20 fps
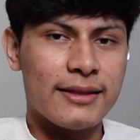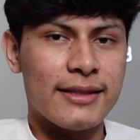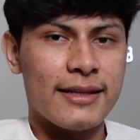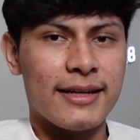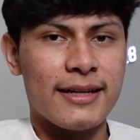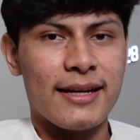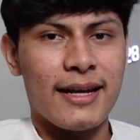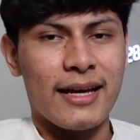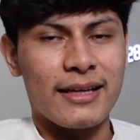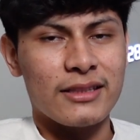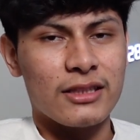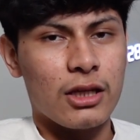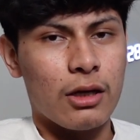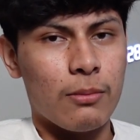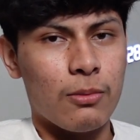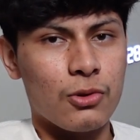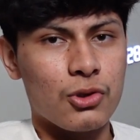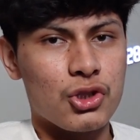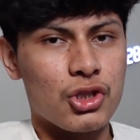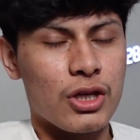I didn't like
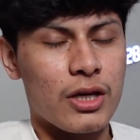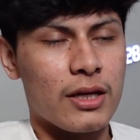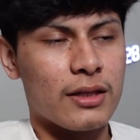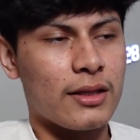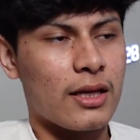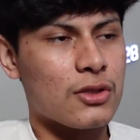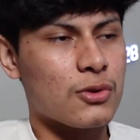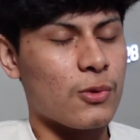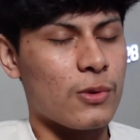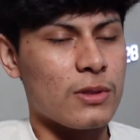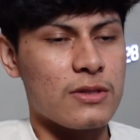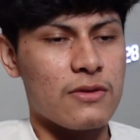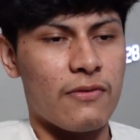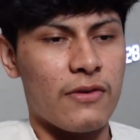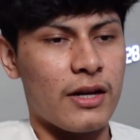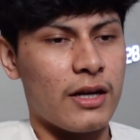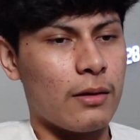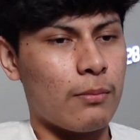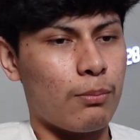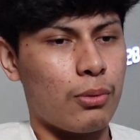double check. That's why it's
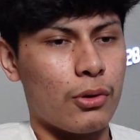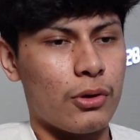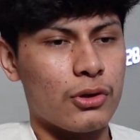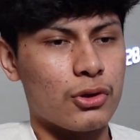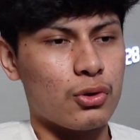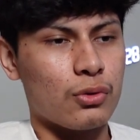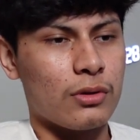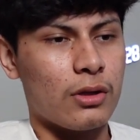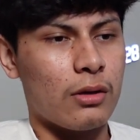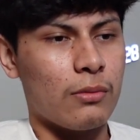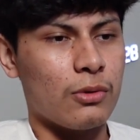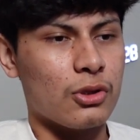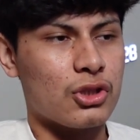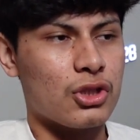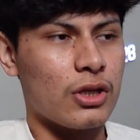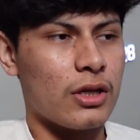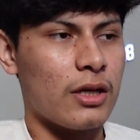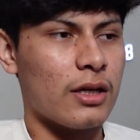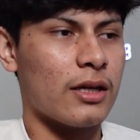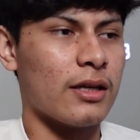very important to double
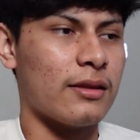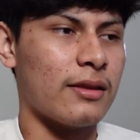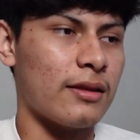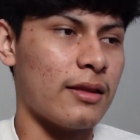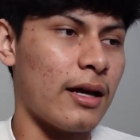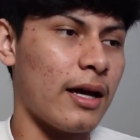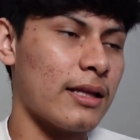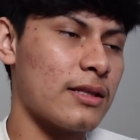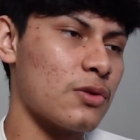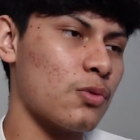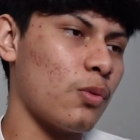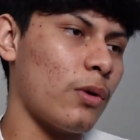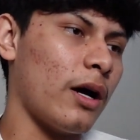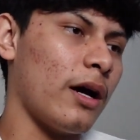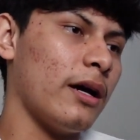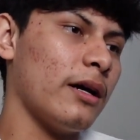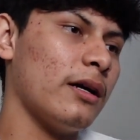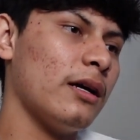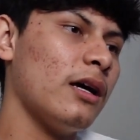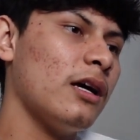check, and that's
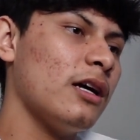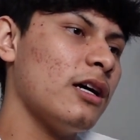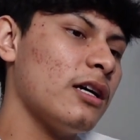why